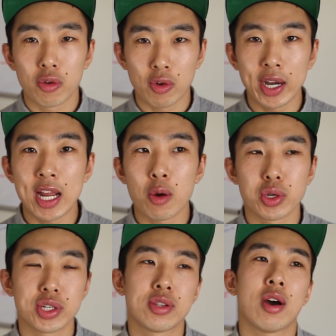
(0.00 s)
right now we're
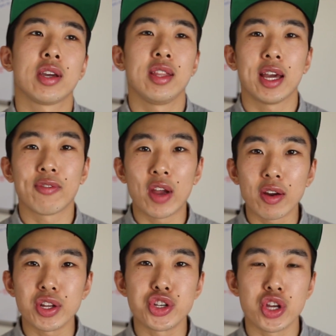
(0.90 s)
just talking like
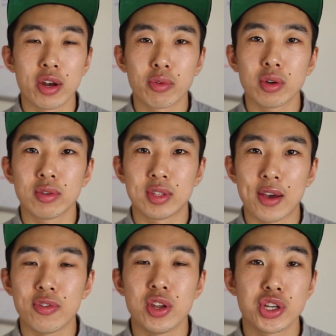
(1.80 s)
very general
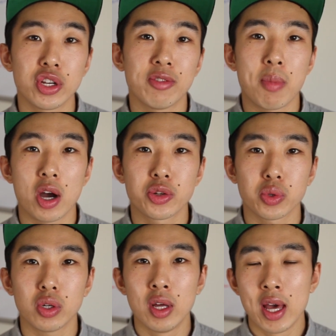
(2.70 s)
definition of
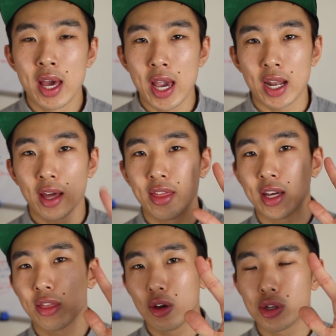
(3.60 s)
module, and I
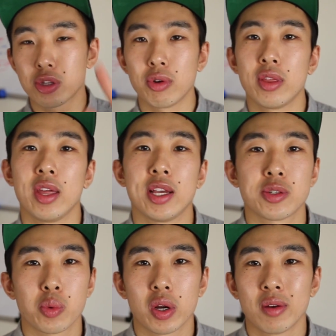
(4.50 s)
think those three
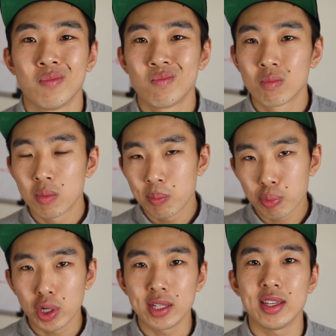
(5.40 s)
things were
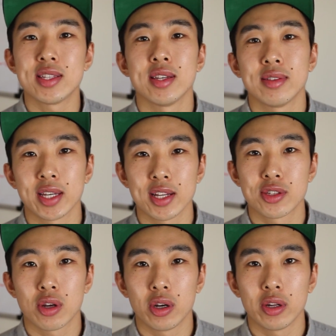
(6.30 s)
pretty decent to get
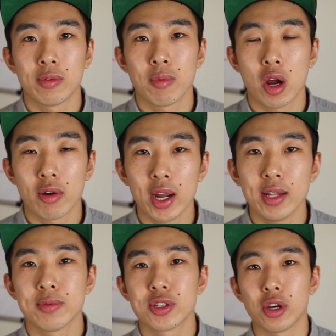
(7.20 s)
started. All
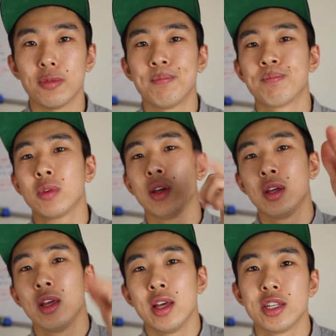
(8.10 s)
right, so
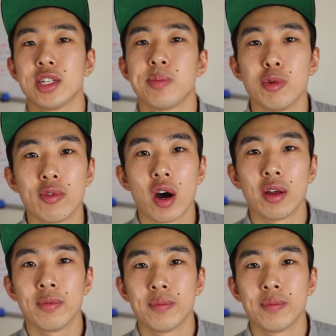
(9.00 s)
let's just move on.